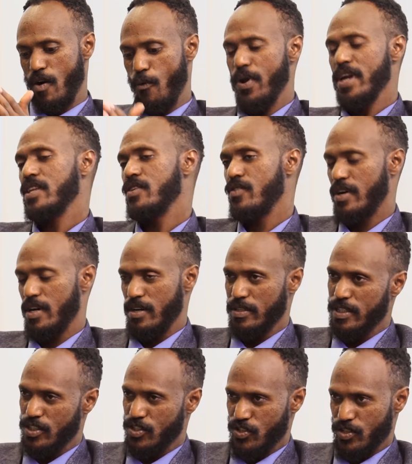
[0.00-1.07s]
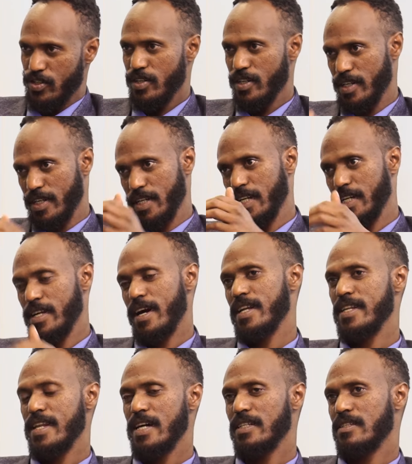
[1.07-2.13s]
when you are a teacher, you are
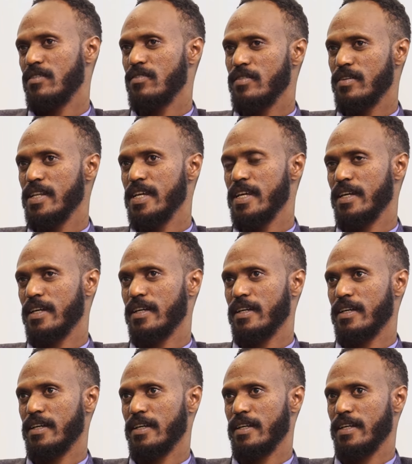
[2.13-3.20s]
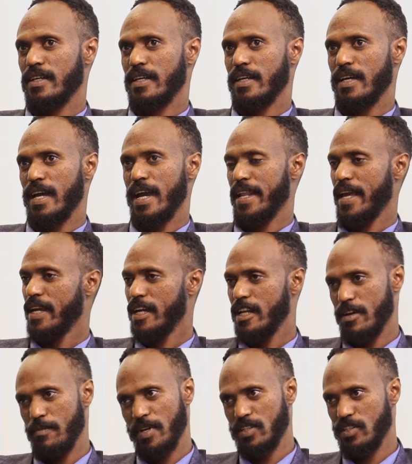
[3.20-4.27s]
not only an
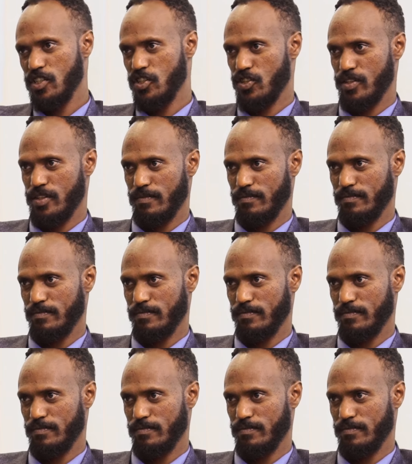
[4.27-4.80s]
academic teacher.